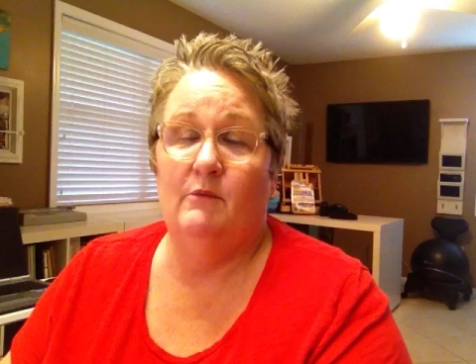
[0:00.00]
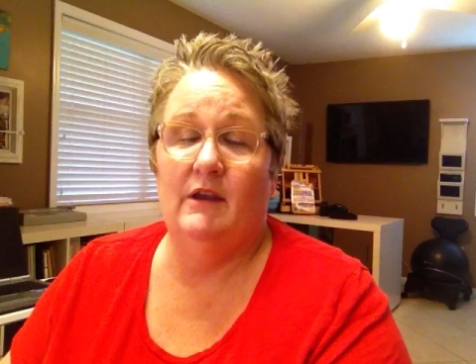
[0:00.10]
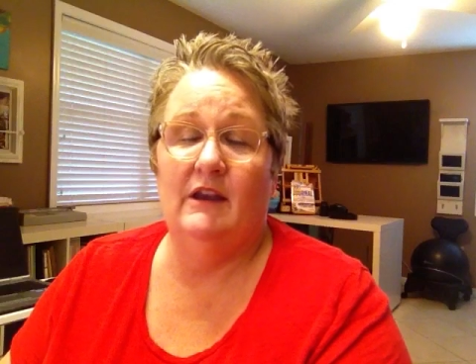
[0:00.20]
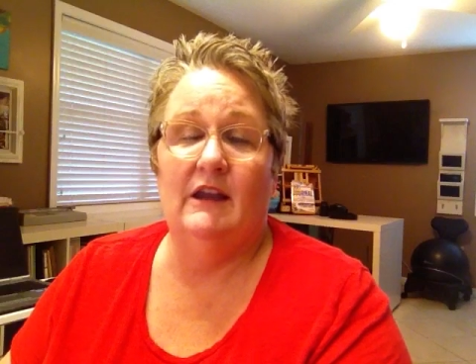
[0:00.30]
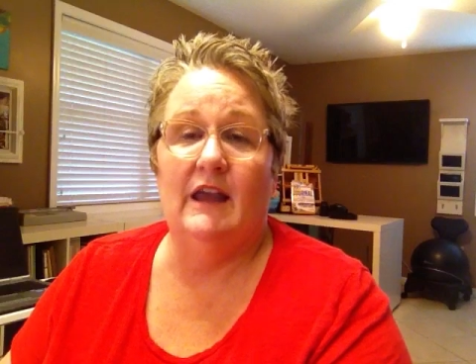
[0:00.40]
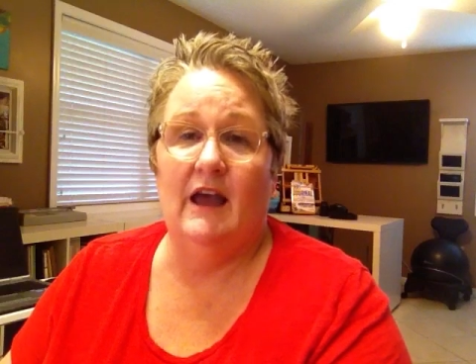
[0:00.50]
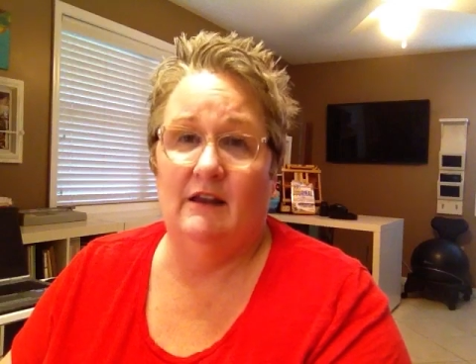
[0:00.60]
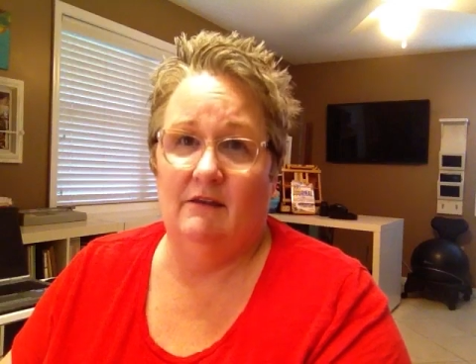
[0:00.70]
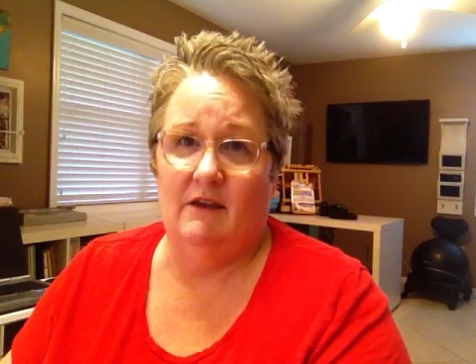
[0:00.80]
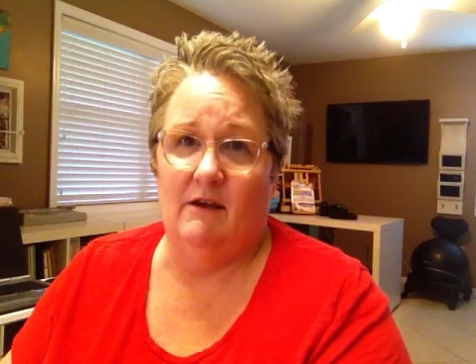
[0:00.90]
we can
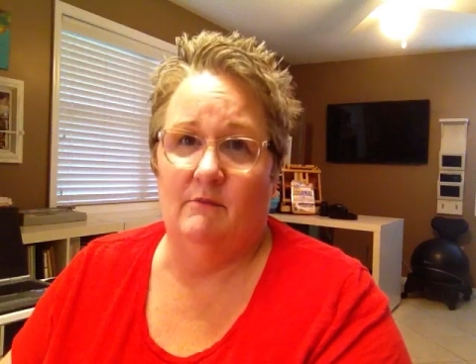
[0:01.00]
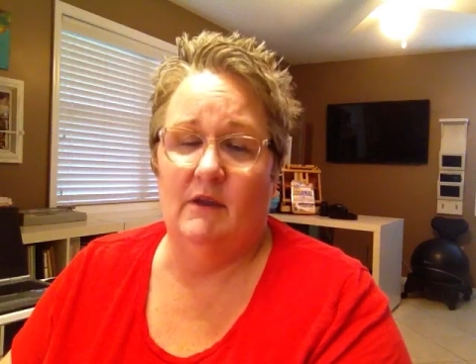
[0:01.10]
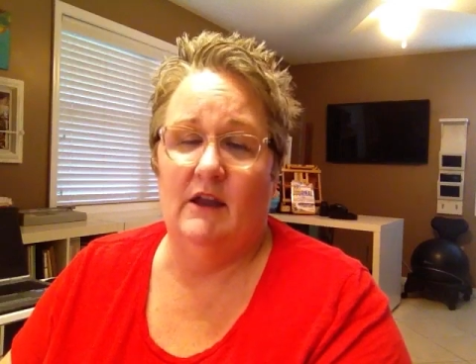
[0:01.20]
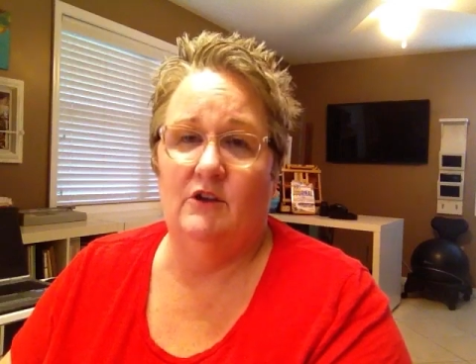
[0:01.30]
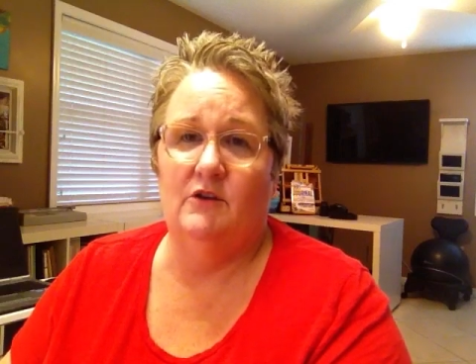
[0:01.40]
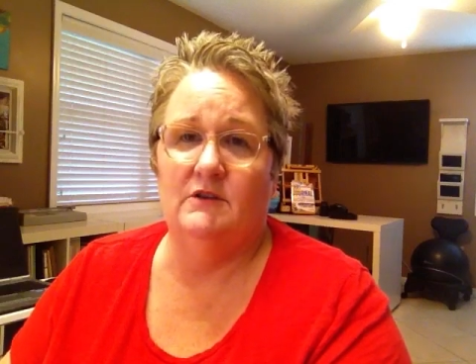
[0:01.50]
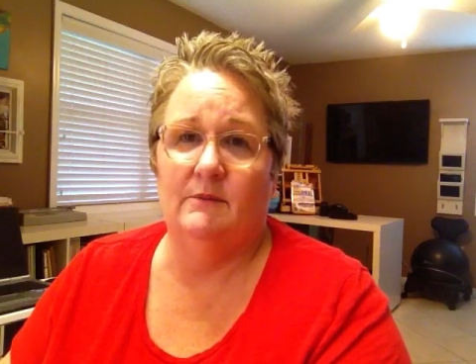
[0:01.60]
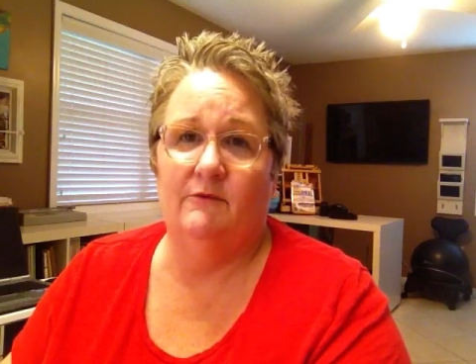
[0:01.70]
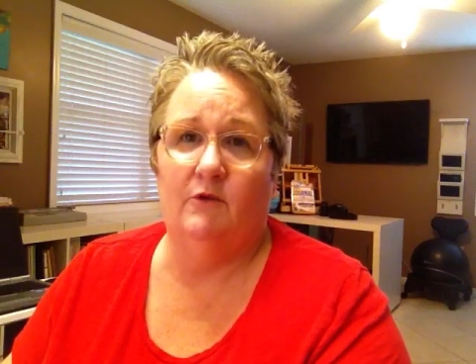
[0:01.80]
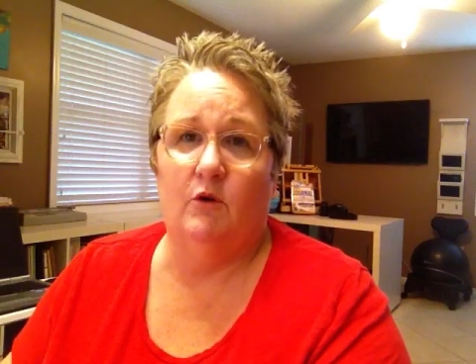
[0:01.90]
edit them and use
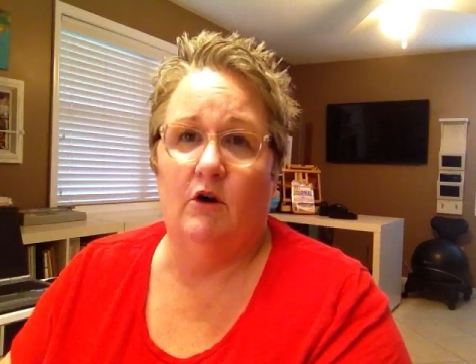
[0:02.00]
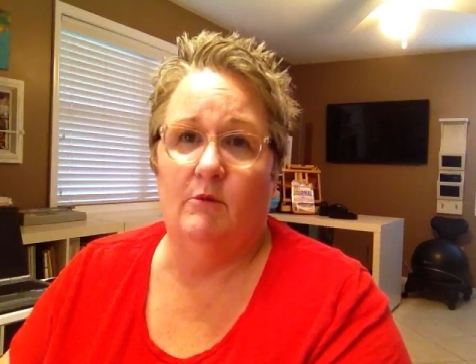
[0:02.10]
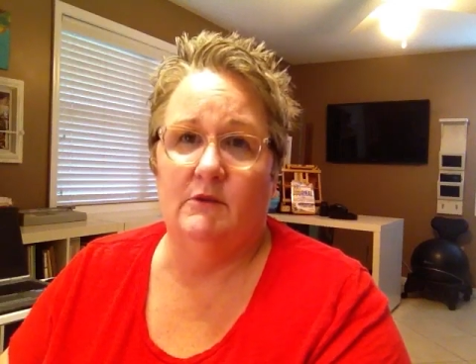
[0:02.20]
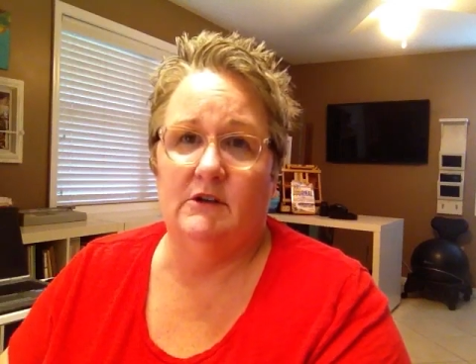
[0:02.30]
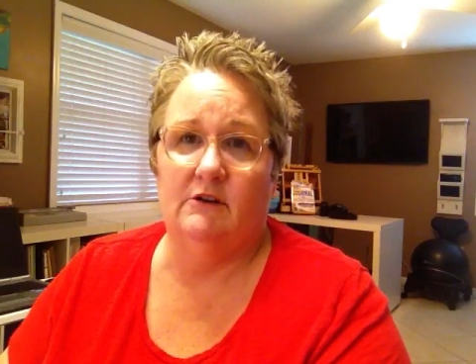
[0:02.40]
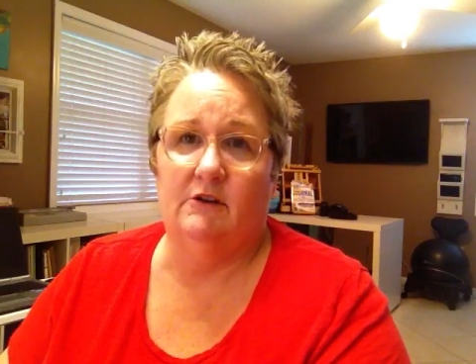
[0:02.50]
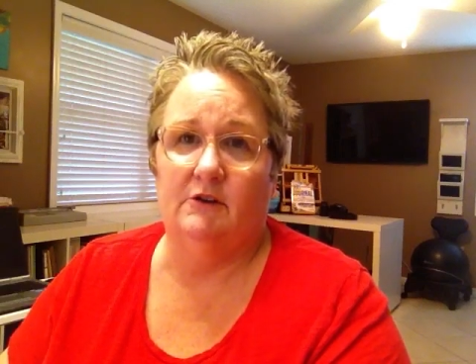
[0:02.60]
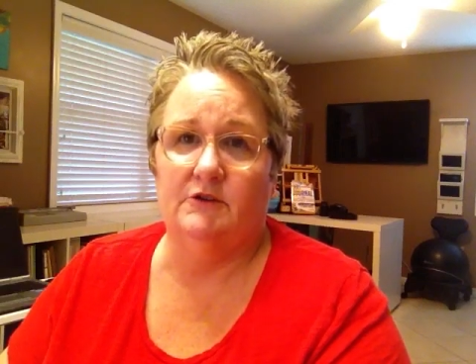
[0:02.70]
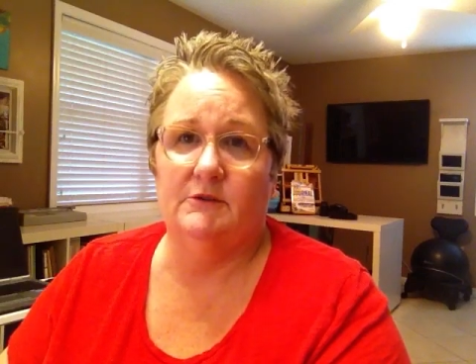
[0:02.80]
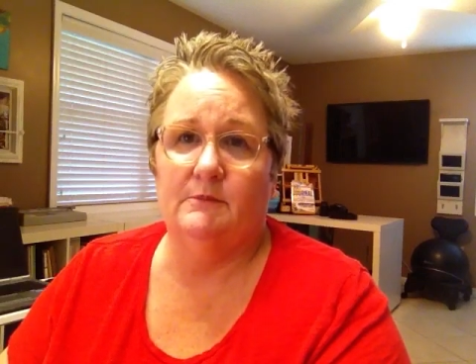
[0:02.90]
them for our
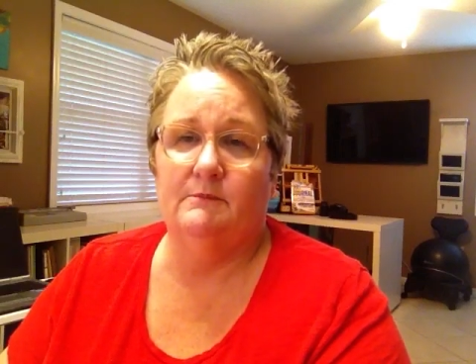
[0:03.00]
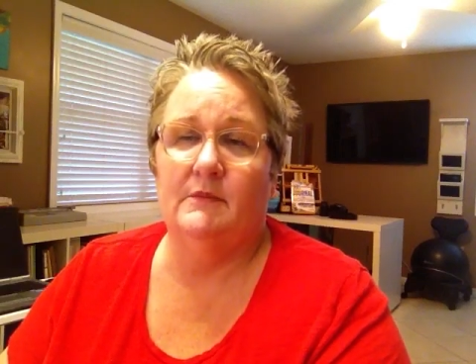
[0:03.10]
materials.